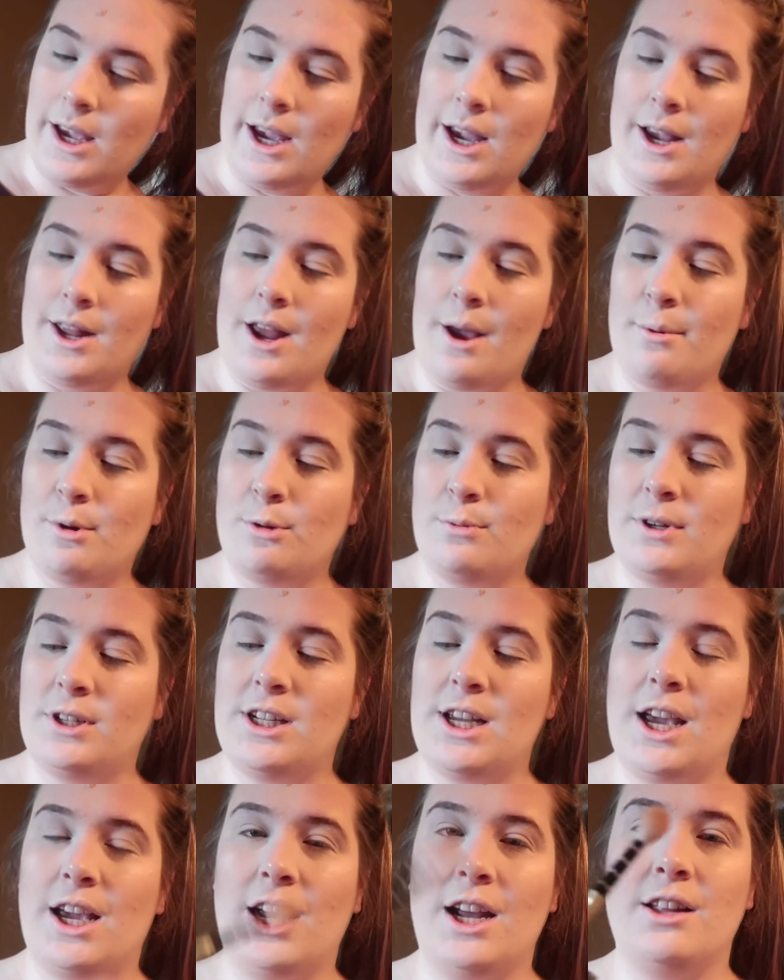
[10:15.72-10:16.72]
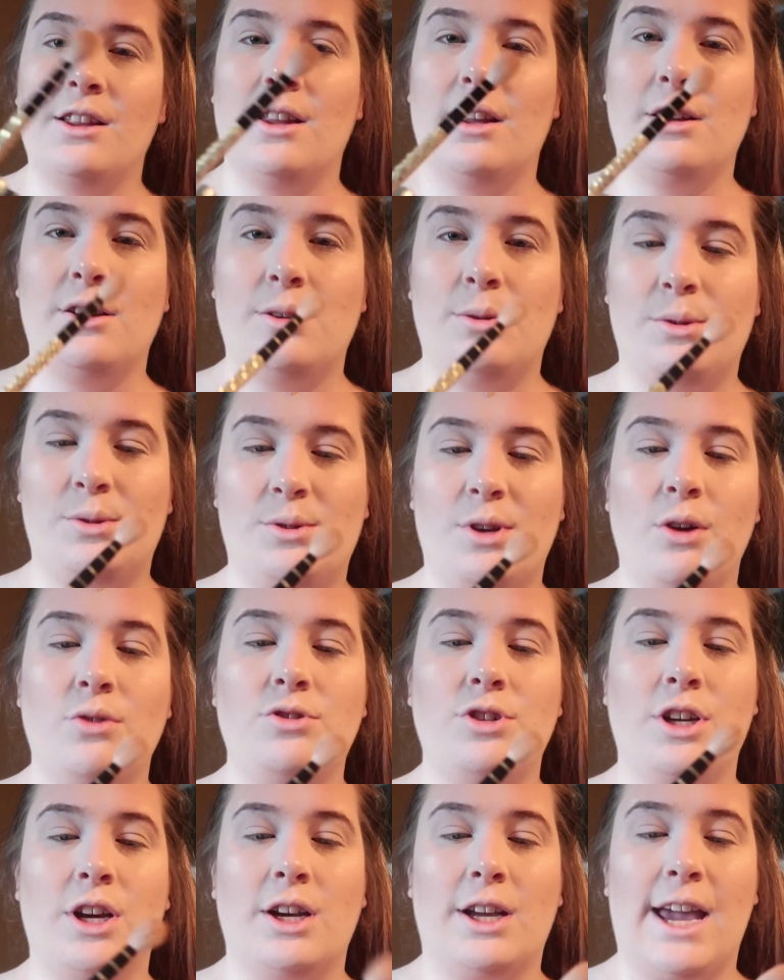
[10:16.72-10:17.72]
And I'm going to be taking this
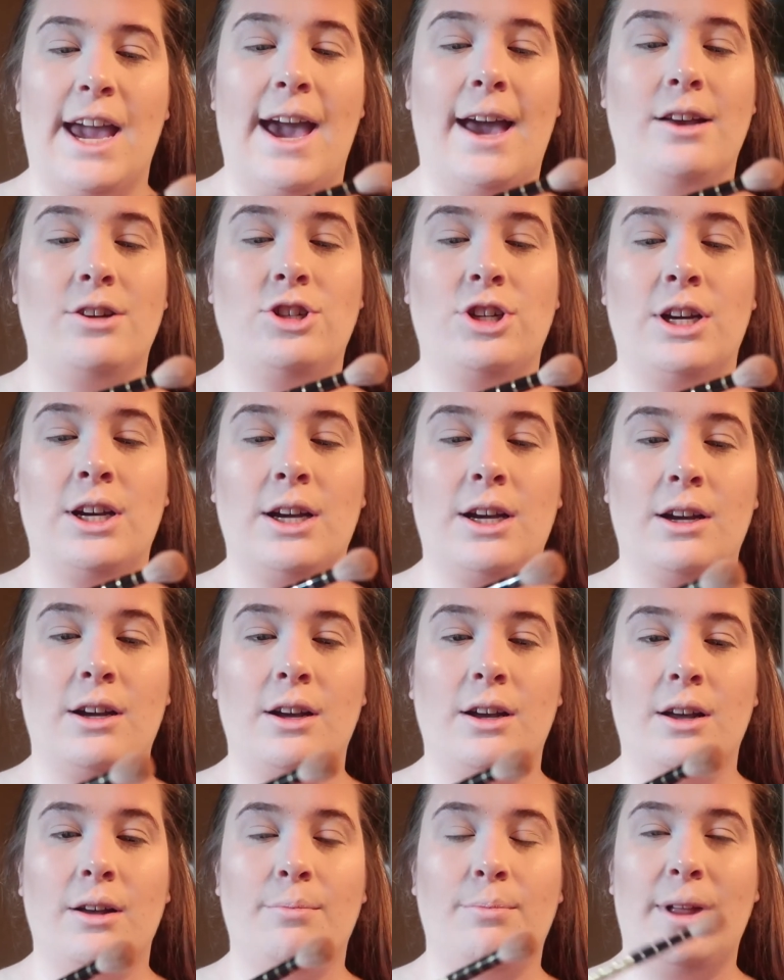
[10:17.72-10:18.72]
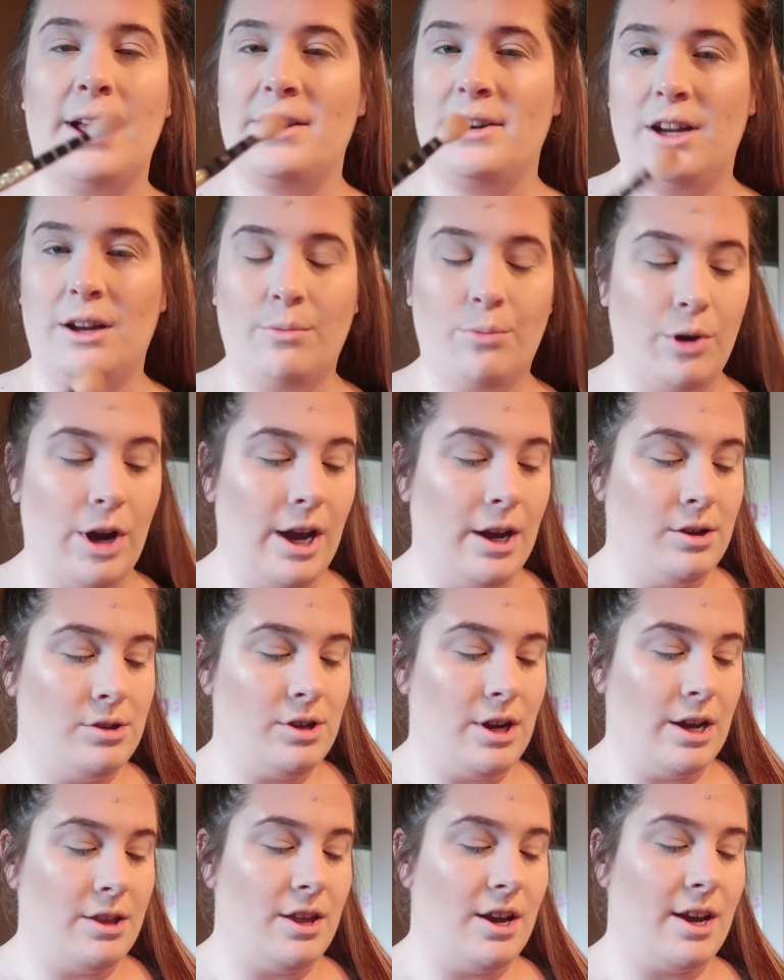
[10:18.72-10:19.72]
Sonia Kashuk blending
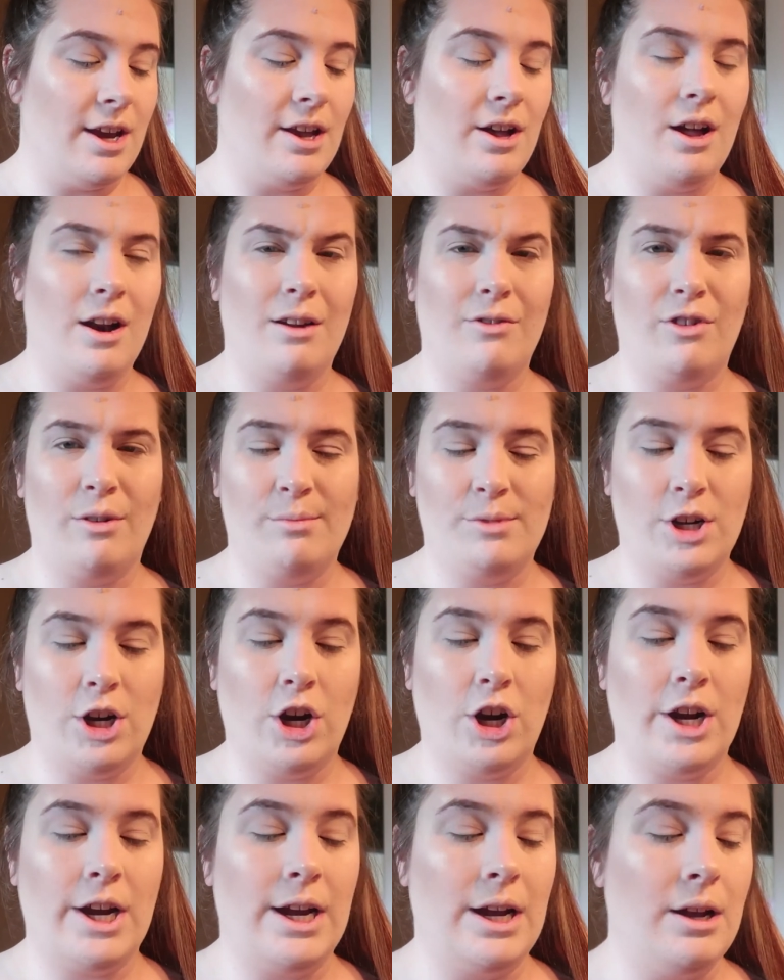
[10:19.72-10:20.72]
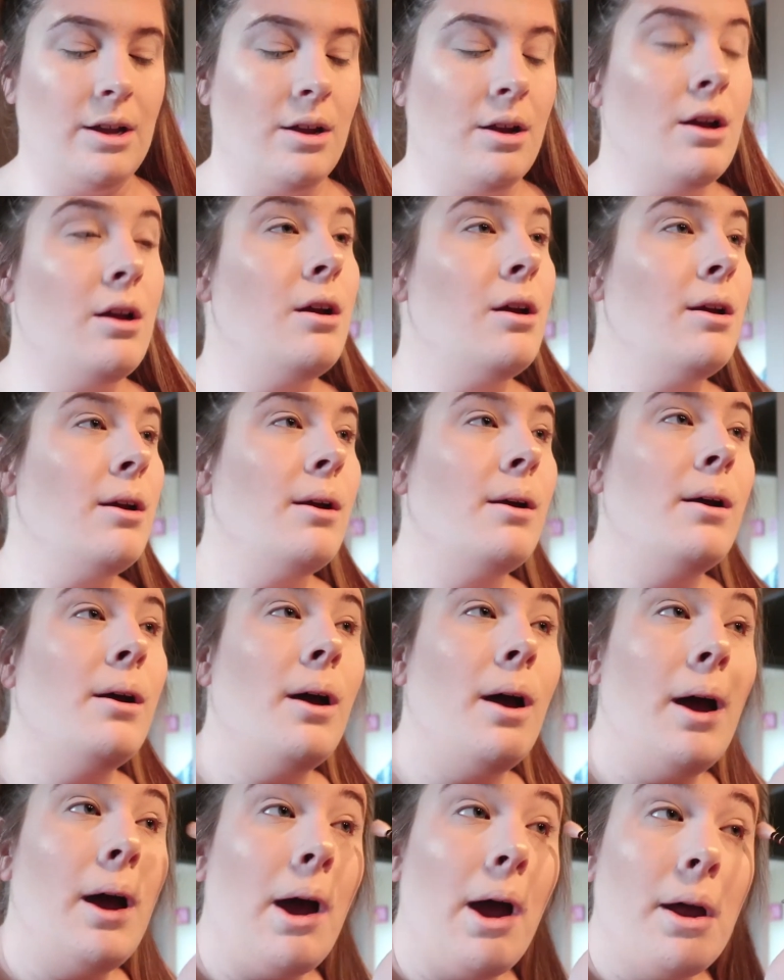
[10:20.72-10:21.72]
brush. I think I got it from Target.
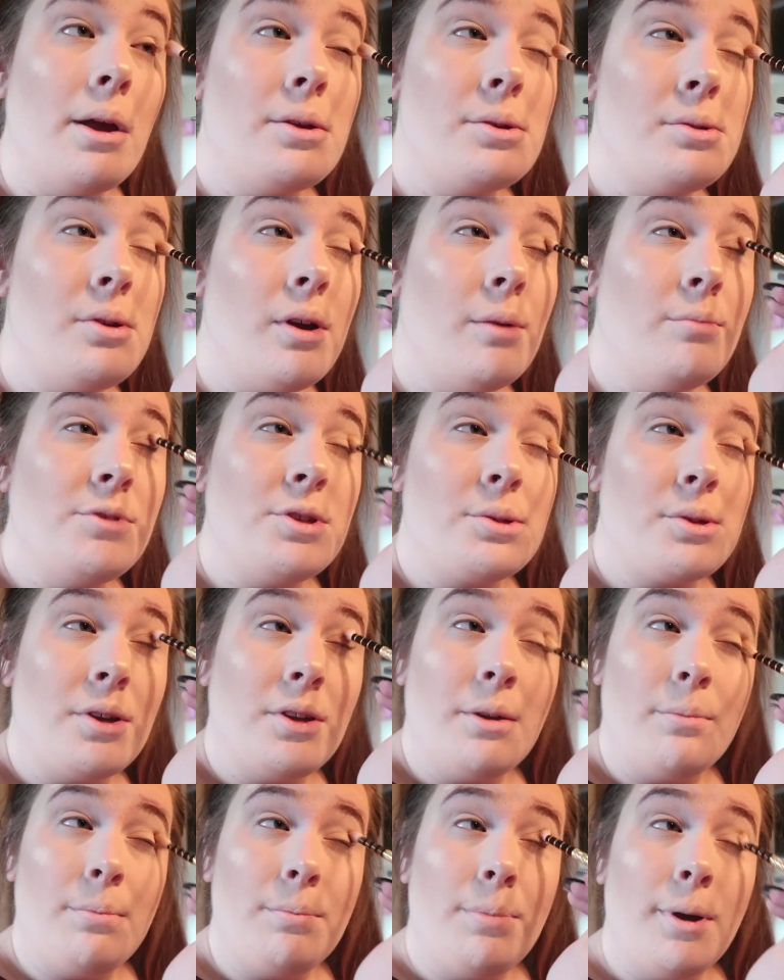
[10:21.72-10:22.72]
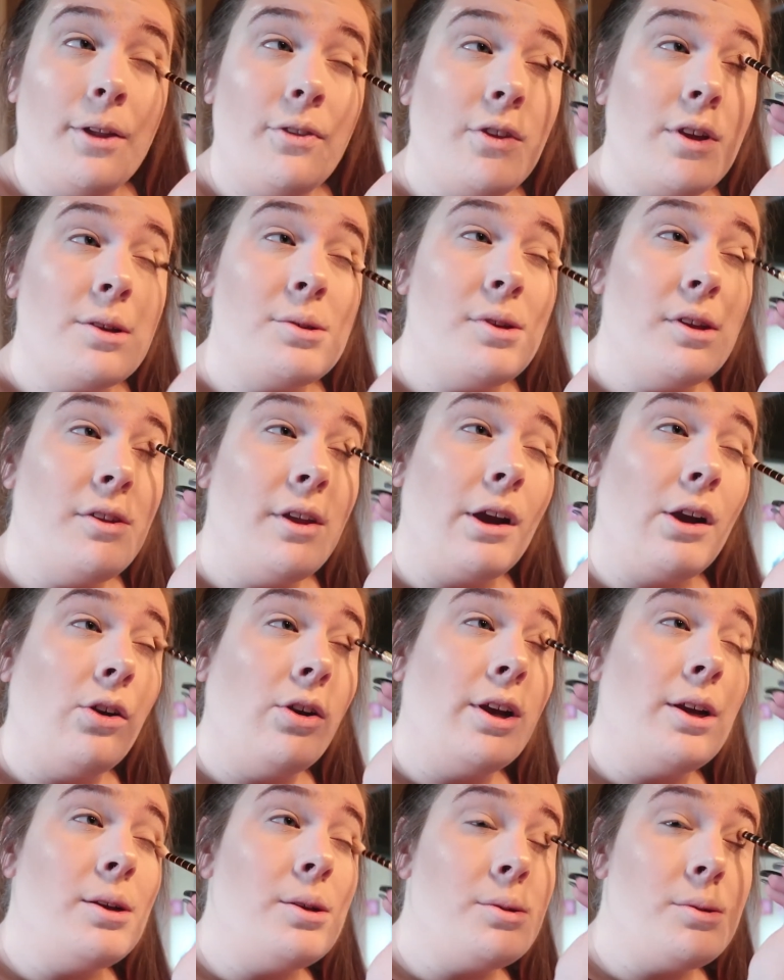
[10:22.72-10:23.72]
So I'm just going to put this in the
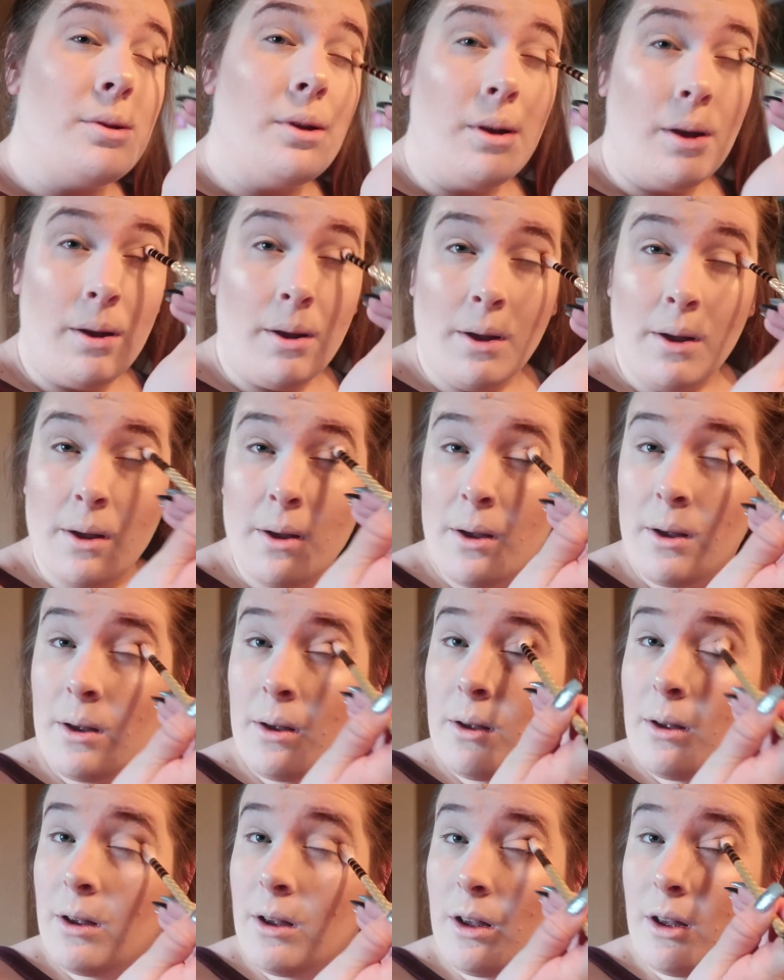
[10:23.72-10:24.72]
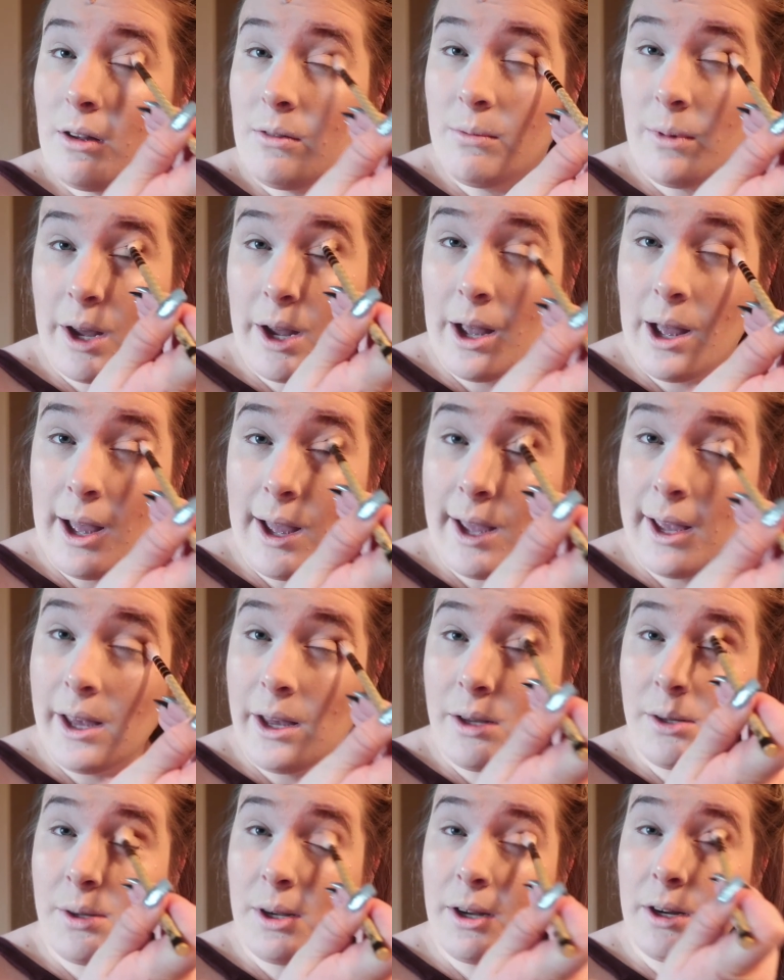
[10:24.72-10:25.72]
crease of my
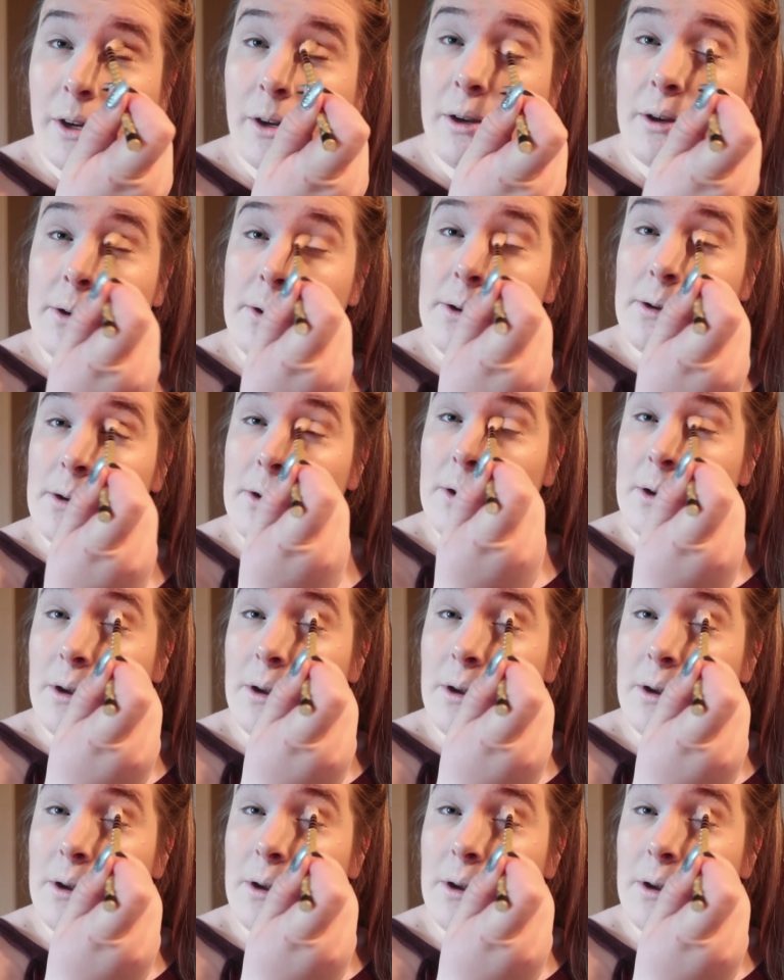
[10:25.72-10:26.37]
eyes here.